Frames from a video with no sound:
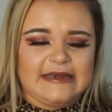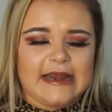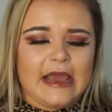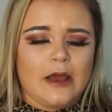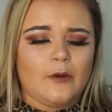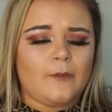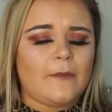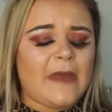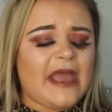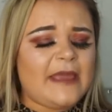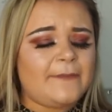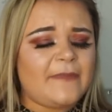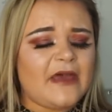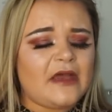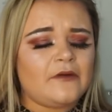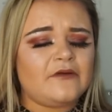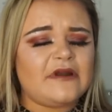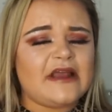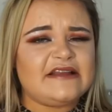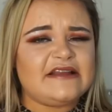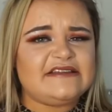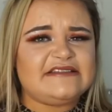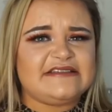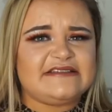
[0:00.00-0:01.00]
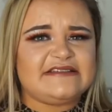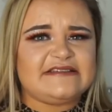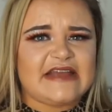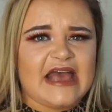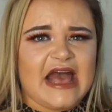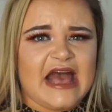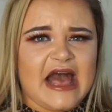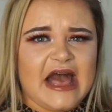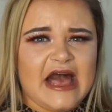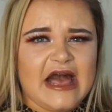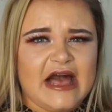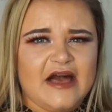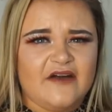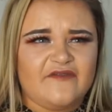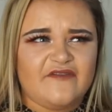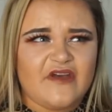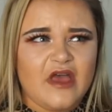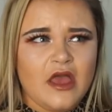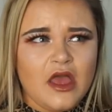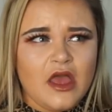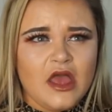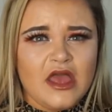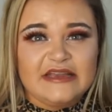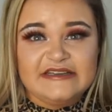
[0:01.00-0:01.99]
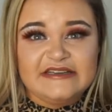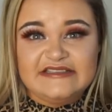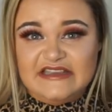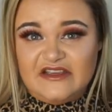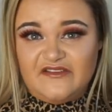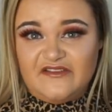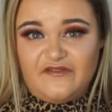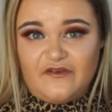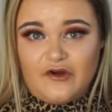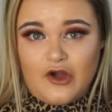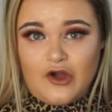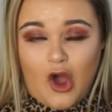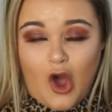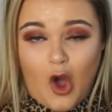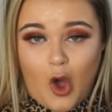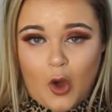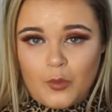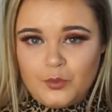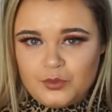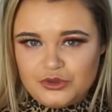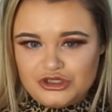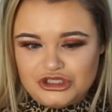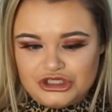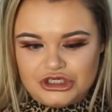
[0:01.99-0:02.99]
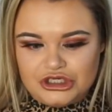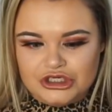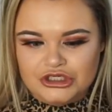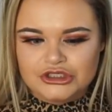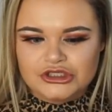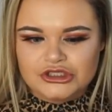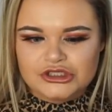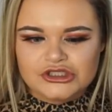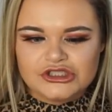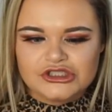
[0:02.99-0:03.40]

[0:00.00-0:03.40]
Now, my Poundland didn't have different options